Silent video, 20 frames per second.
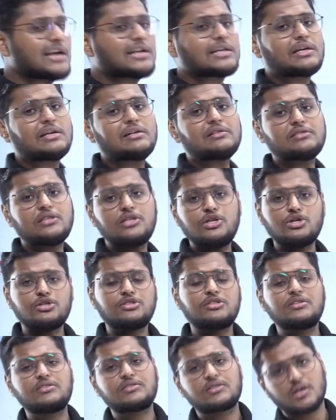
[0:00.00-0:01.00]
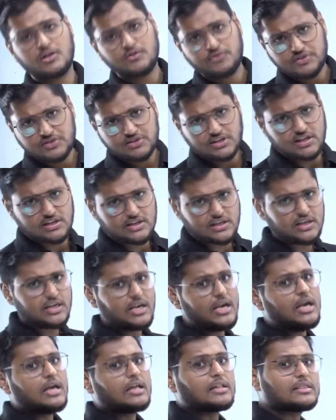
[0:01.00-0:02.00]
articles he or she is confiscating,
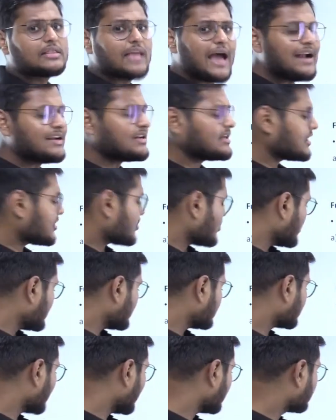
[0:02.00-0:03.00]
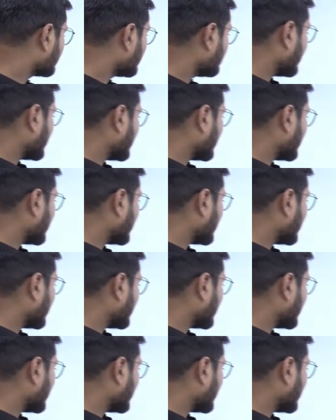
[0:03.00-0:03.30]
that record is also